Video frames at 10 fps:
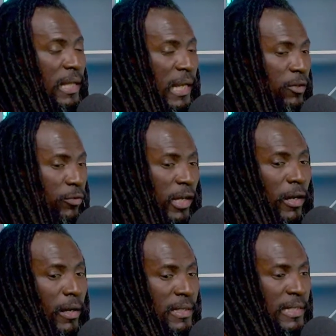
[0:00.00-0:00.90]
It
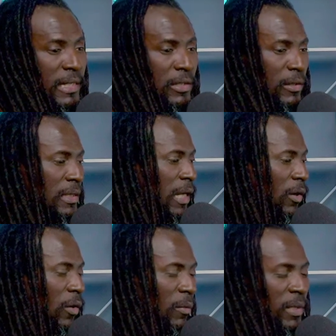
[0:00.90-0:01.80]
records into either
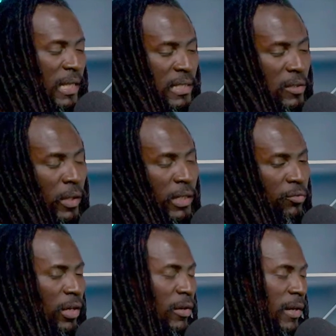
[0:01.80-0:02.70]
OBS or it
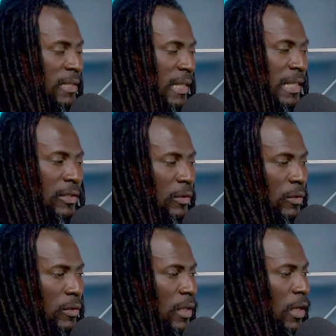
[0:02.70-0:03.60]
records
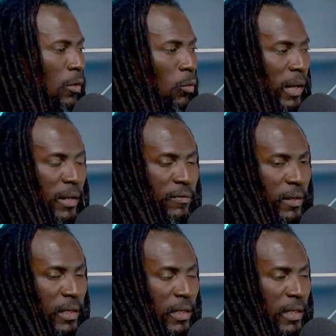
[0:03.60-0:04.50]
into
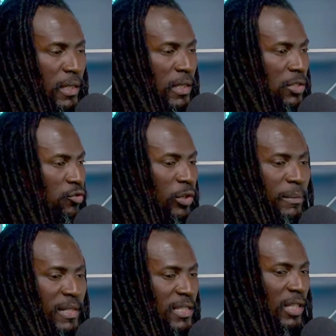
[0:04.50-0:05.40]
whatever
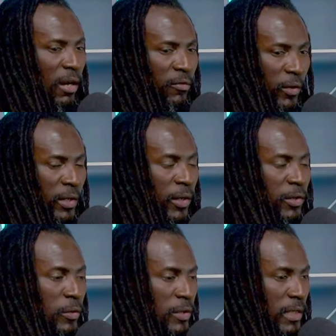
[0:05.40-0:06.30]
streaming software you're
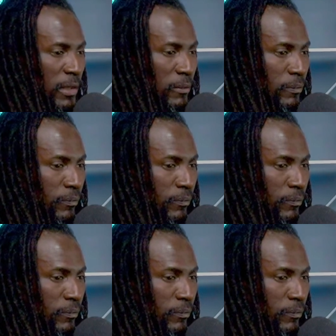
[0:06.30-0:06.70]
using.